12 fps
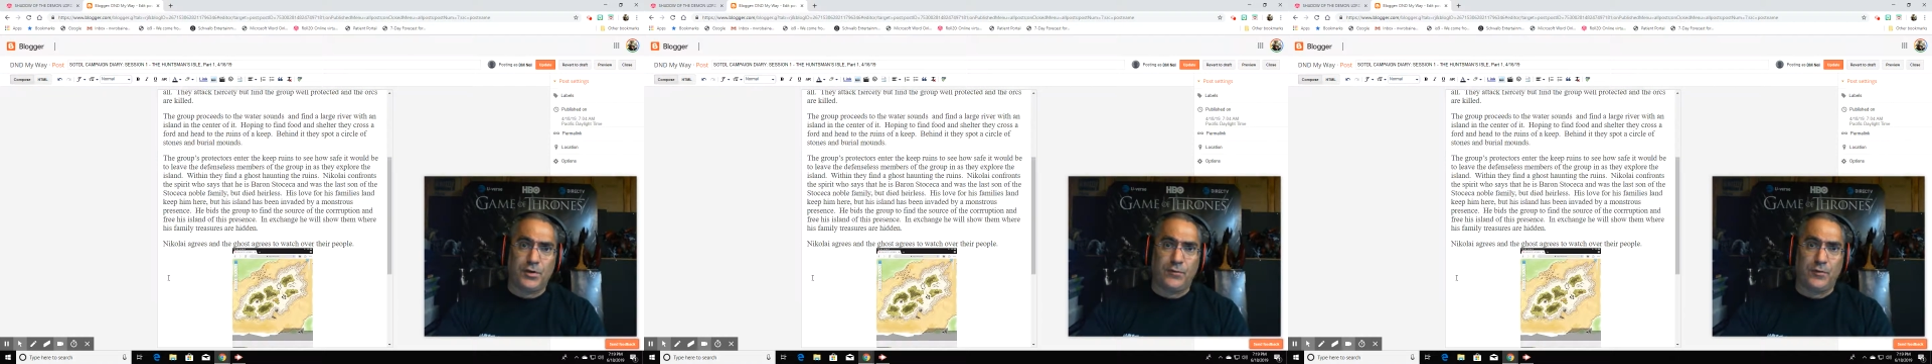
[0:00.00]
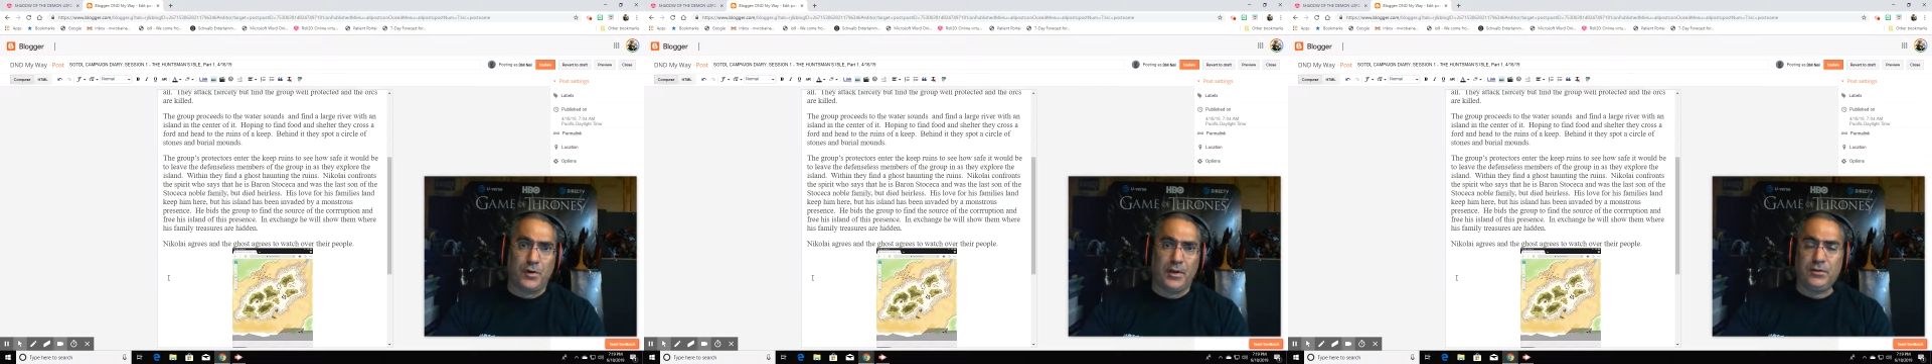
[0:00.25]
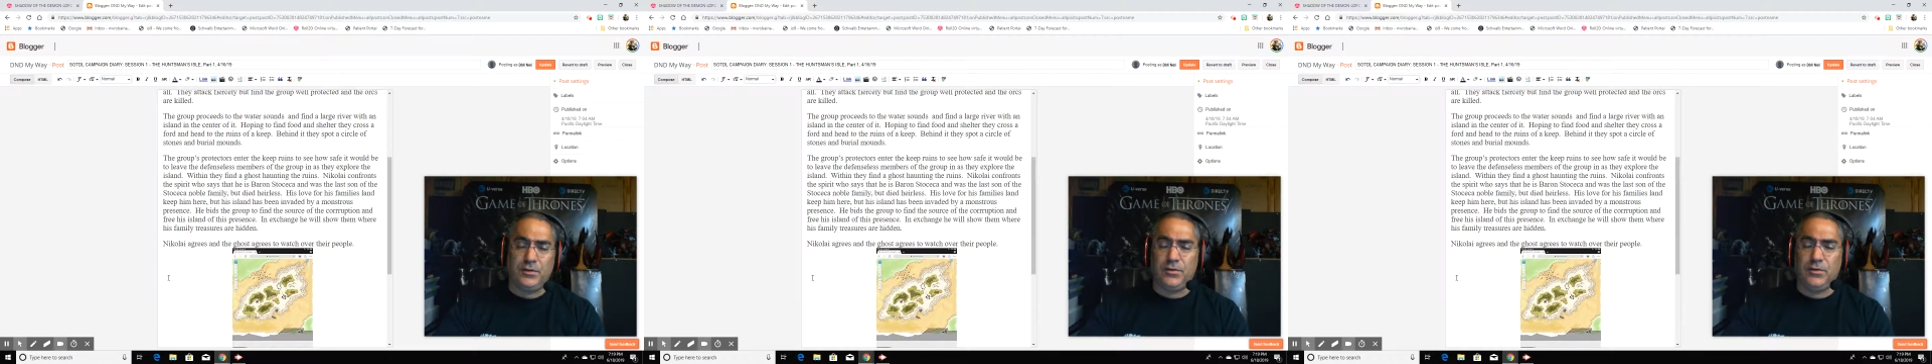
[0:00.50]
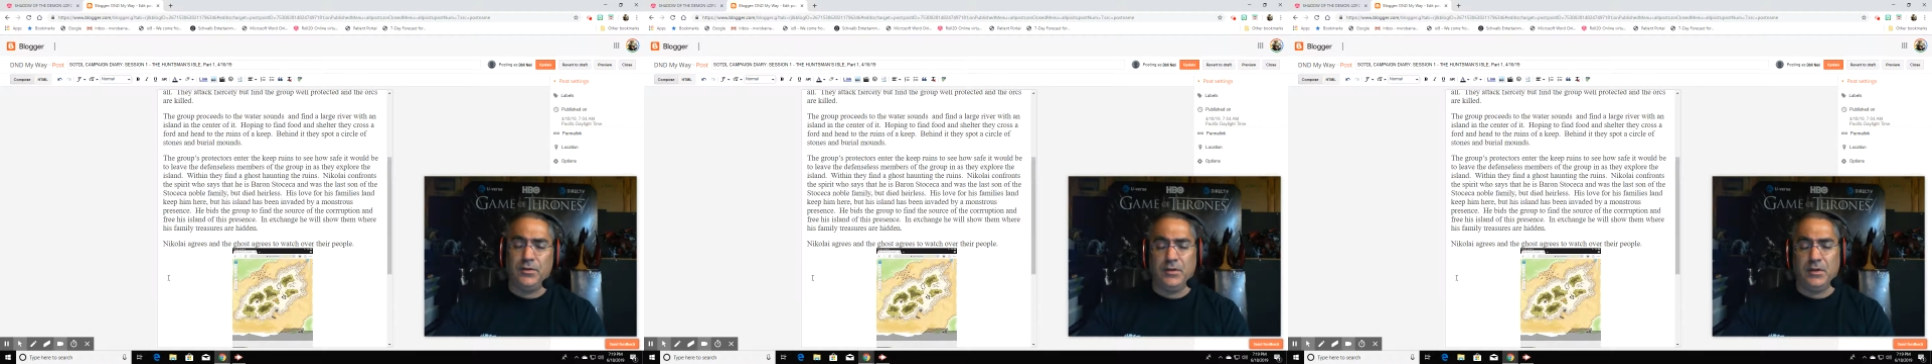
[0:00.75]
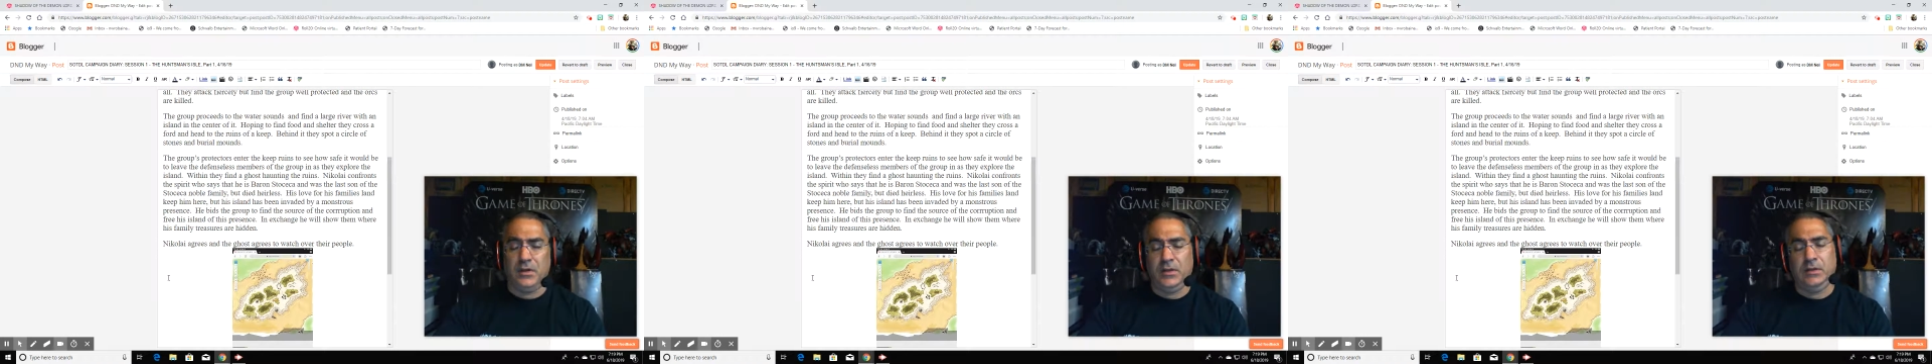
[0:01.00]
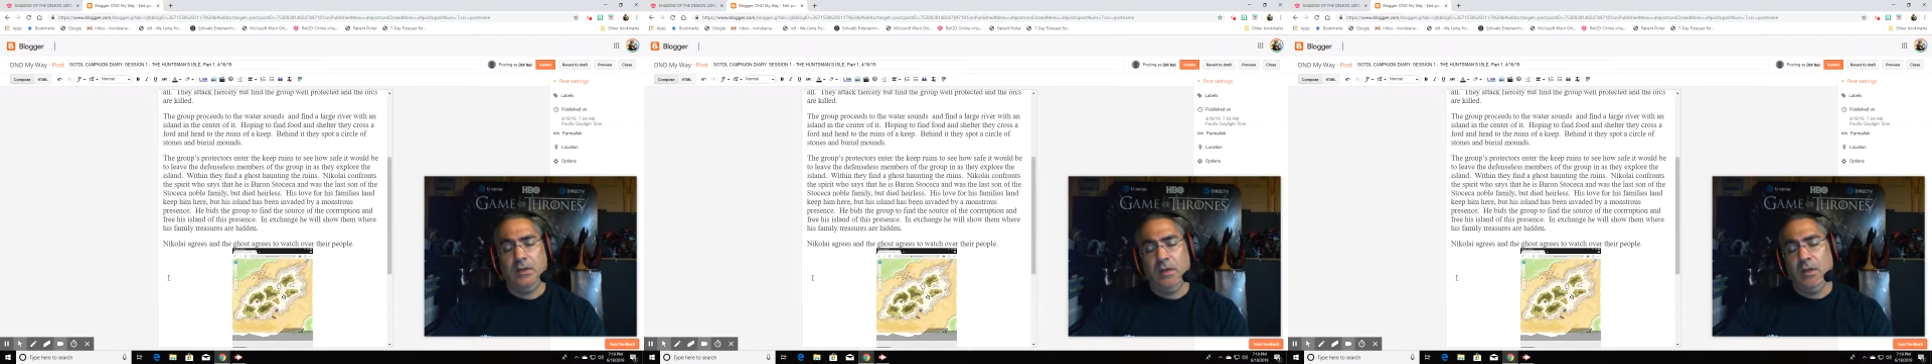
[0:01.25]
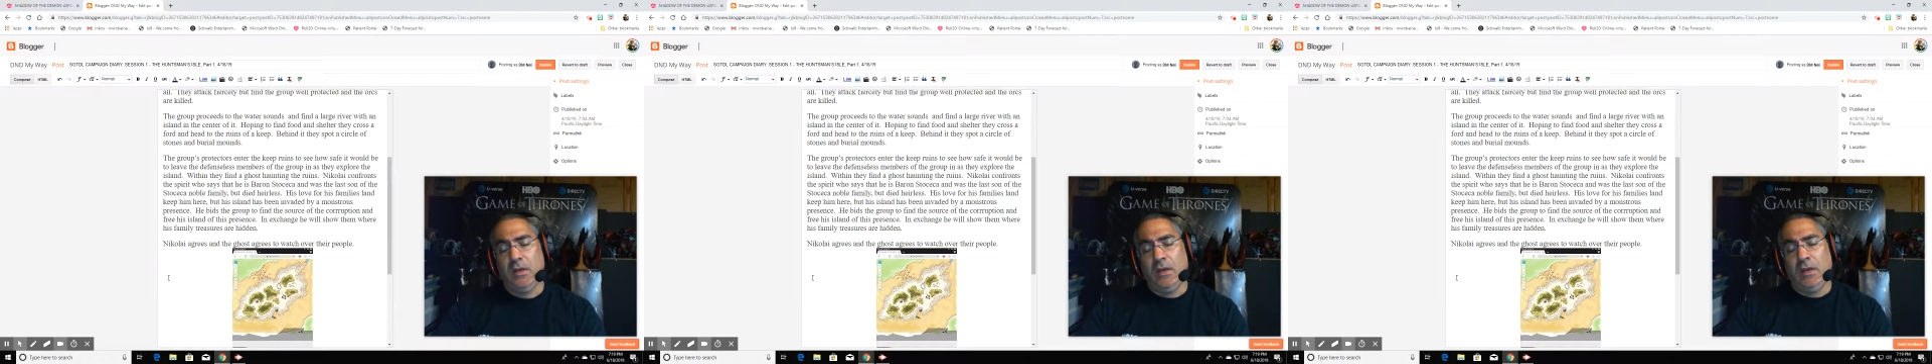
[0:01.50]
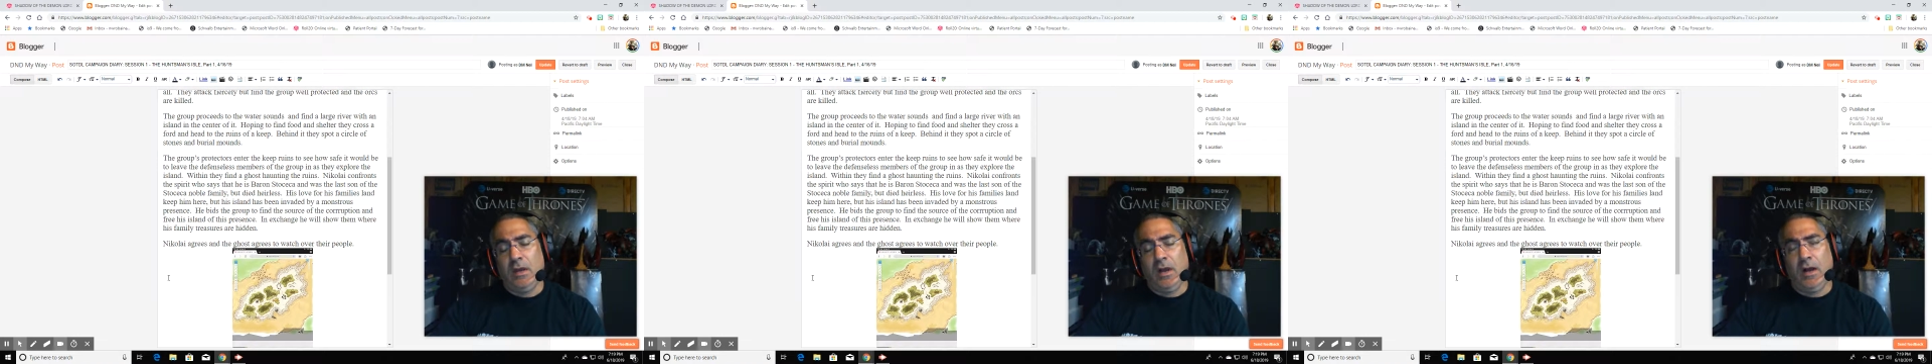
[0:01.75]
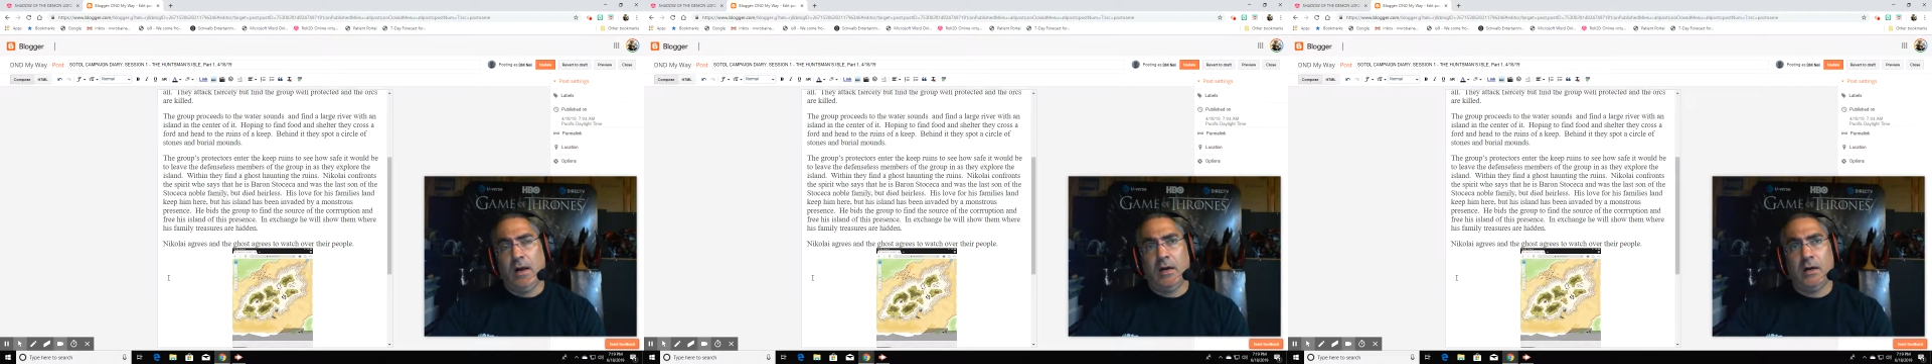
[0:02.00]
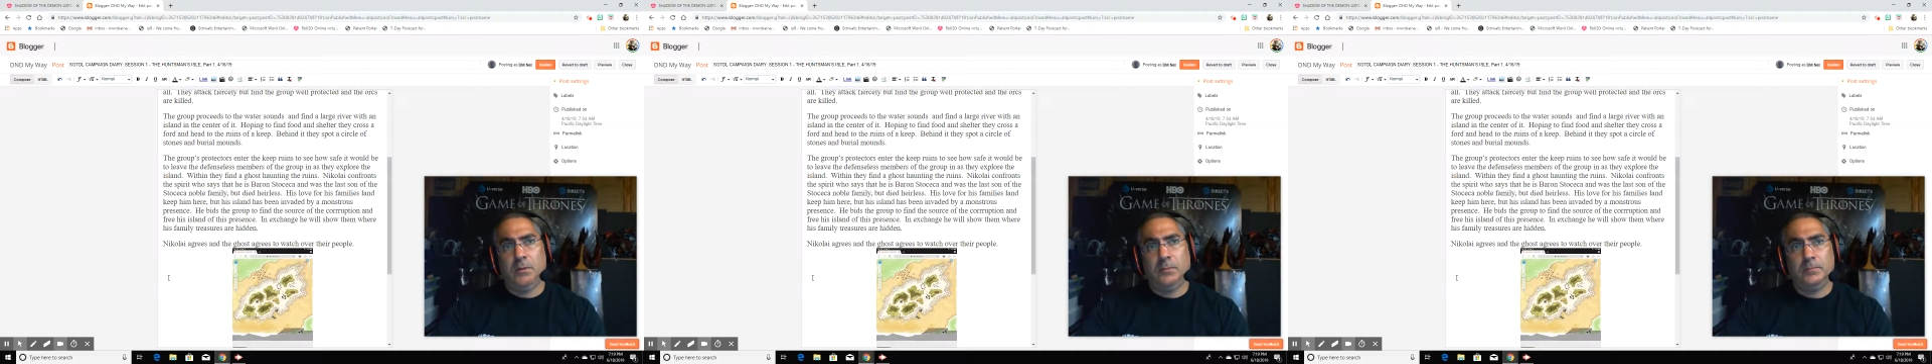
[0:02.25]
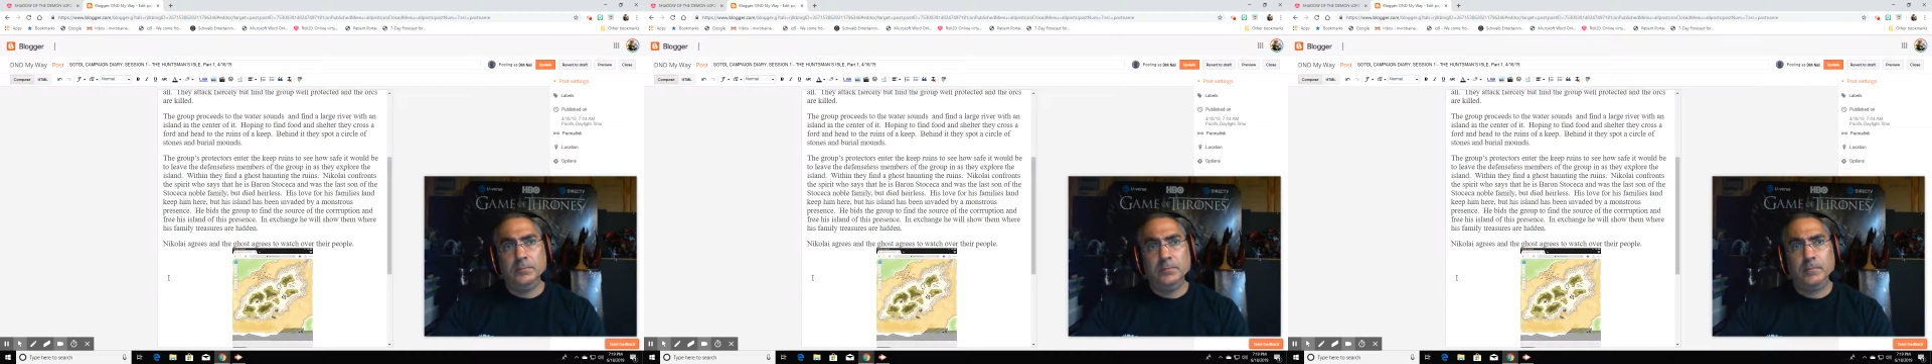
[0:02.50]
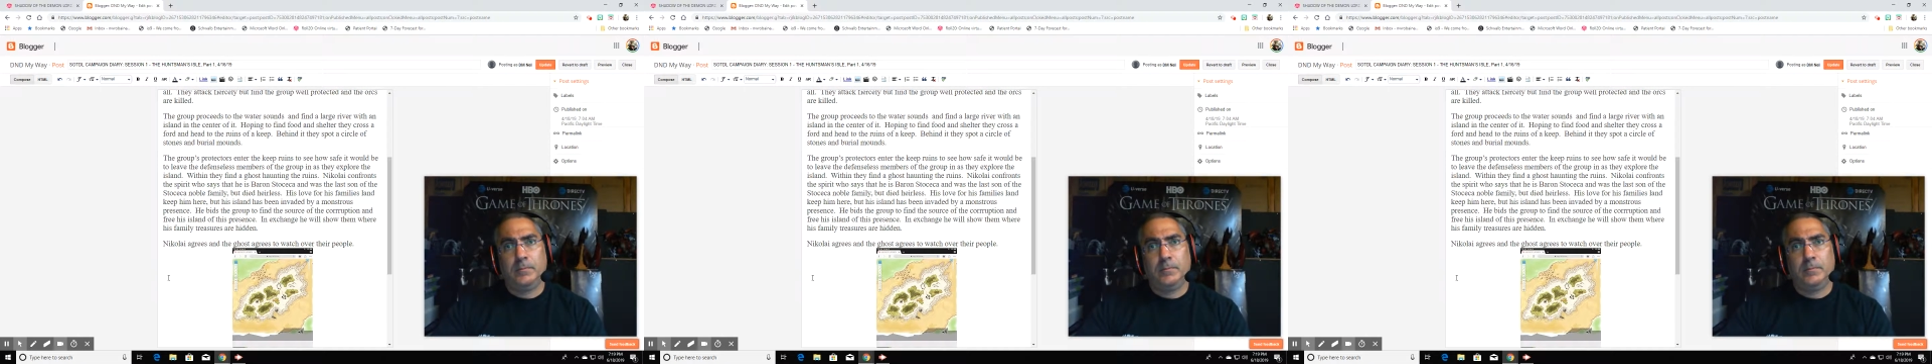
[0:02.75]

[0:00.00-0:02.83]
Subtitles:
over into um,